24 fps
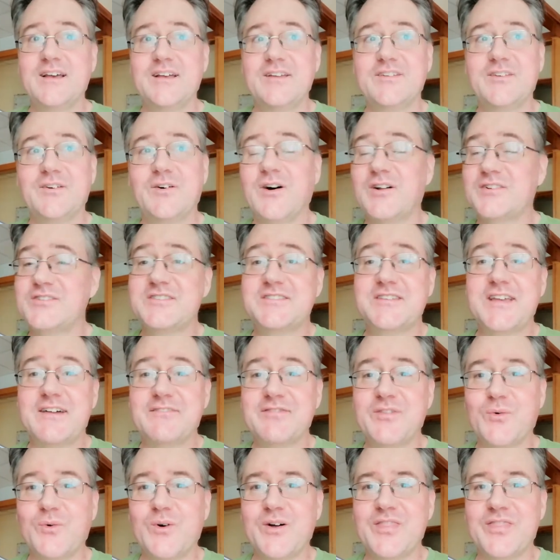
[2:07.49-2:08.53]
So I'll just
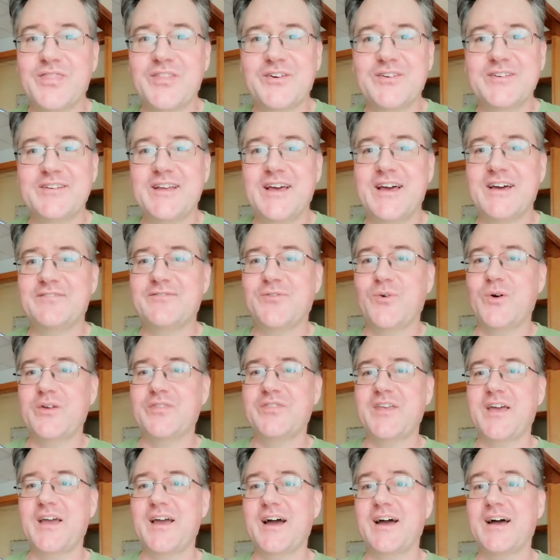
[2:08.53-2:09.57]
have the one third day. Fourth
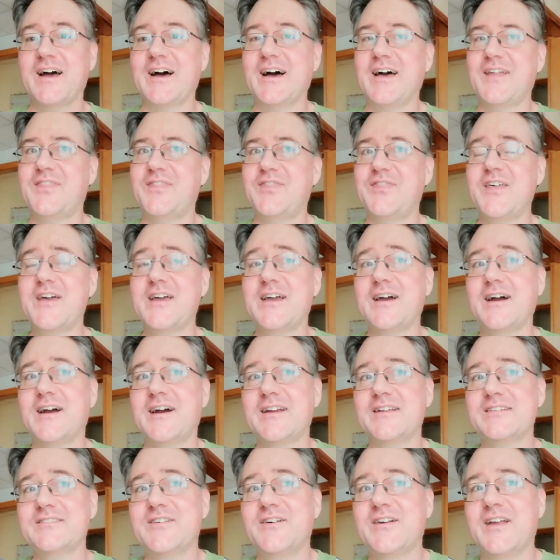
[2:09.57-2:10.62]
day, I think I'm going
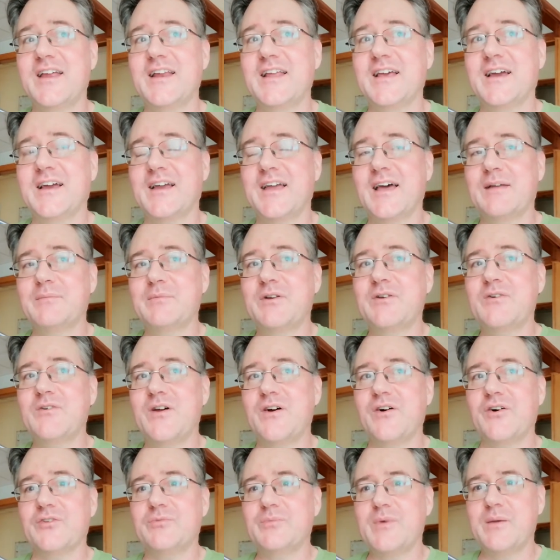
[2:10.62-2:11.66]
to start eating again, but who
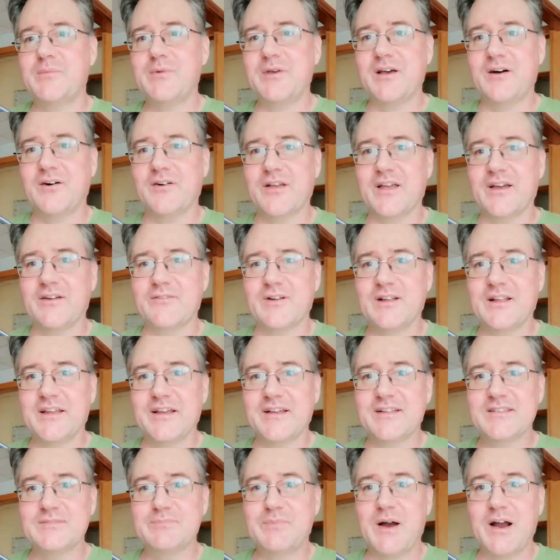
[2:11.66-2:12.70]
knows? Maybe I'll get really
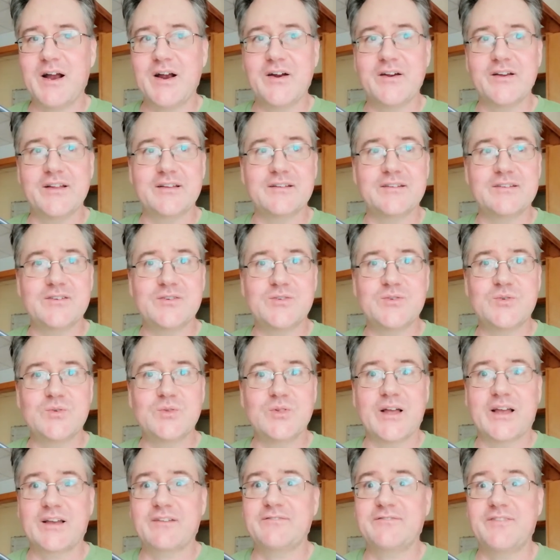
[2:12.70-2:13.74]
inspired and do
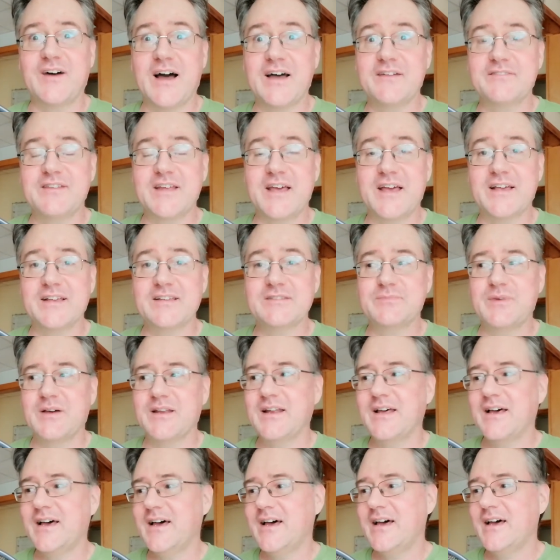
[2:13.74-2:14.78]
like 5 days, but
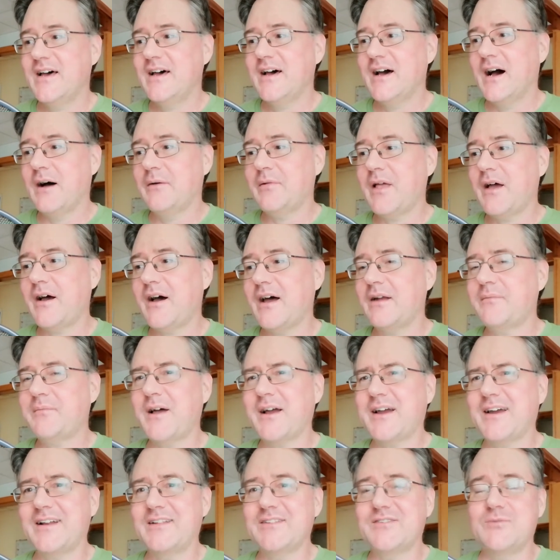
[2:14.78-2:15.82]
I'm
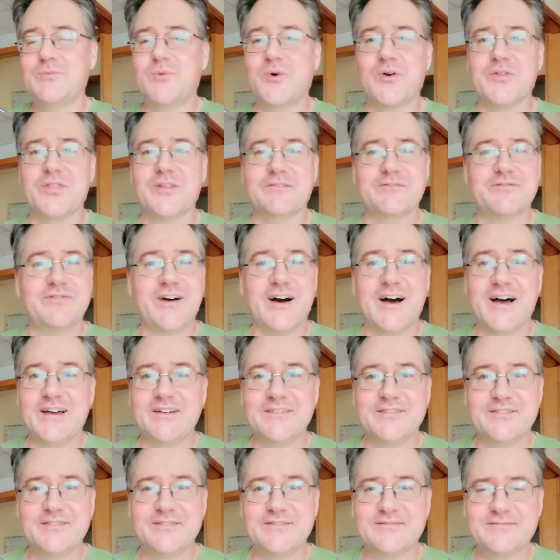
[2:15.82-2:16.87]
not going to do more than
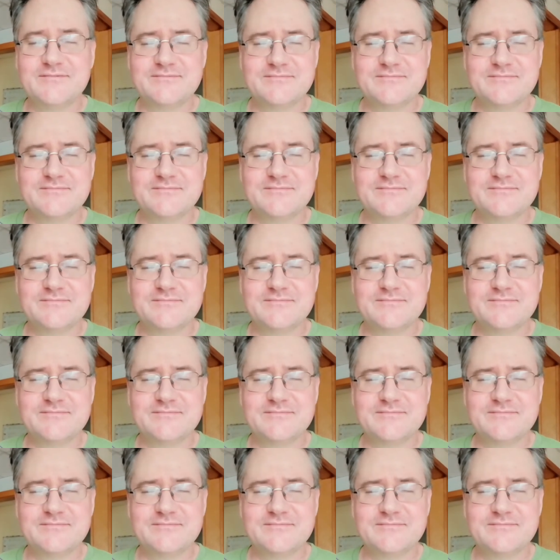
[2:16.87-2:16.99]
five.